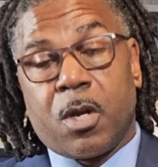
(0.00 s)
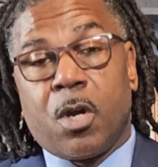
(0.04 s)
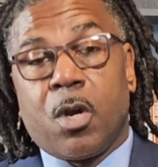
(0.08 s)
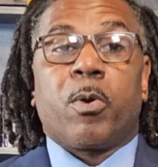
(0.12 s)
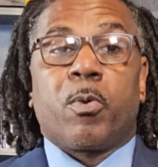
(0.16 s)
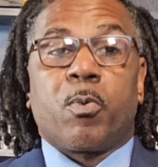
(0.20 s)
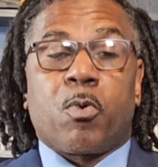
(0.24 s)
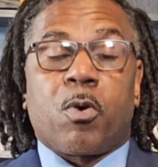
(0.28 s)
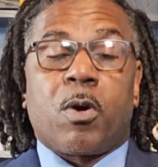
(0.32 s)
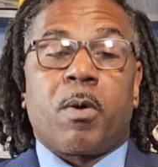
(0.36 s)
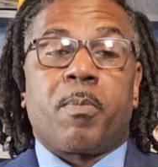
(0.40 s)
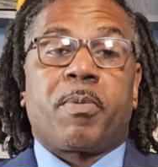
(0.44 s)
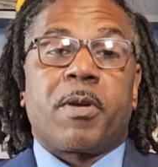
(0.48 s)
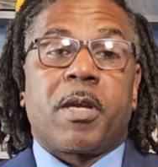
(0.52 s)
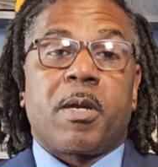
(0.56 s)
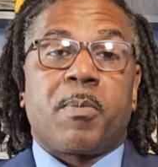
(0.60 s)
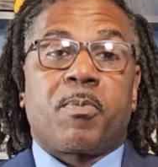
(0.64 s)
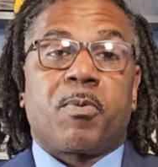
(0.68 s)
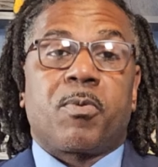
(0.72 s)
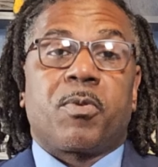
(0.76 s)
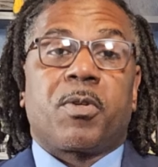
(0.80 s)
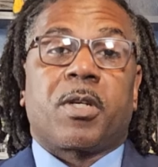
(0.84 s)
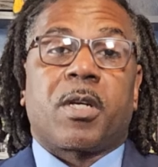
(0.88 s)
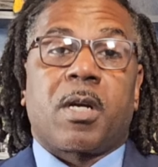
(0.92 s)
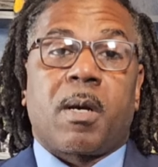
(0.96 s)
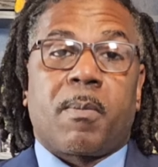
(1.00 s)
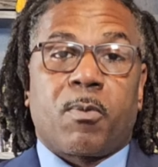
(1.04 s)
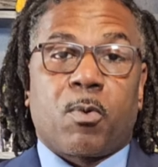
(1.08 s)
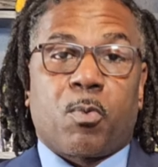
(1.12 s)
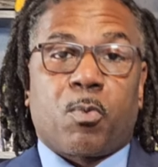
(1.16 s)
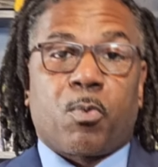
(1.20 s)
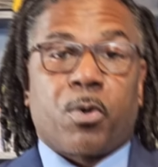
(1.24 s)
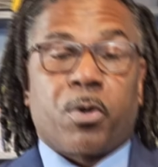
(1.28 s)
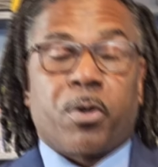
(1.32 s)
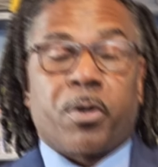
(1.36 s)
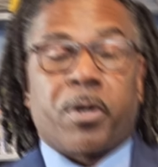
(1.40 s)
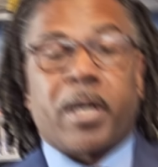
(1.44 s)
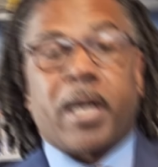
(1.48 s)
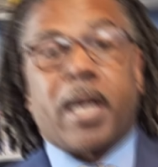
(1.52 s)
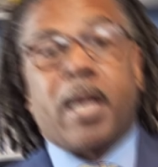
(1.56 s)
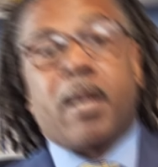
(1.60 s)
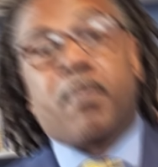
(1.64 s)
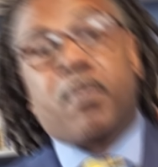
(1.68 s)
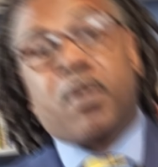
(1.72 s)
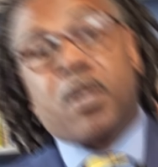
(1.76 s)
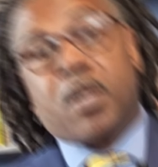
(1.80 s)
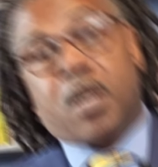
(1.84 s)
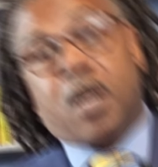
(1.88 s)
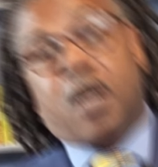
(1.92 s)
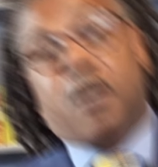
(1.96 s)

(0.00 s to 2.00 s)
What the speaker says: We want people to come to work and be